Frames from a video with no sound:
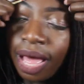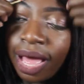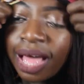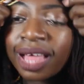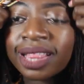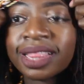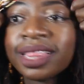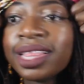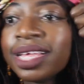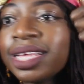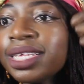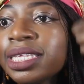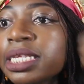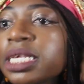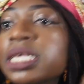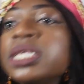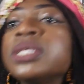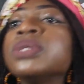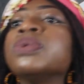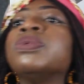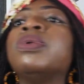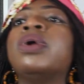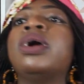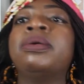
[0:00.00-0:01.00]
And this
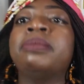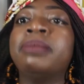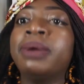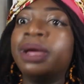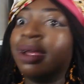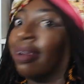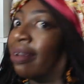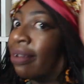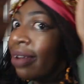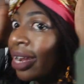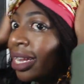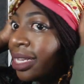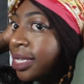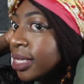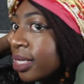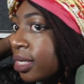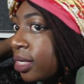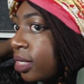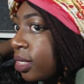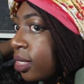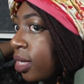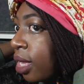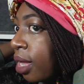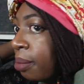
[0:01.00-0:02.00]
is what my
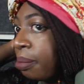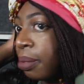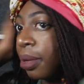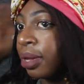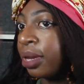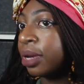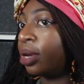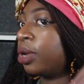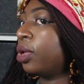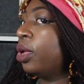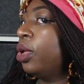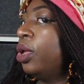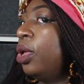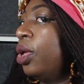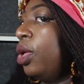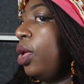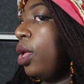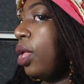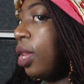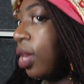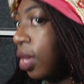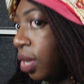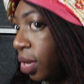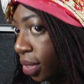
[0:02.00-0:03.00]
raised turban
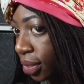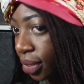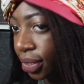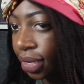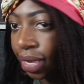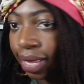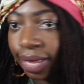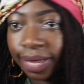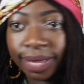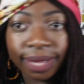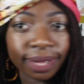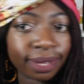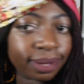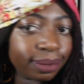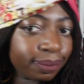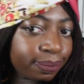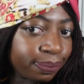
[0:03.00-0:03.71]
looks like.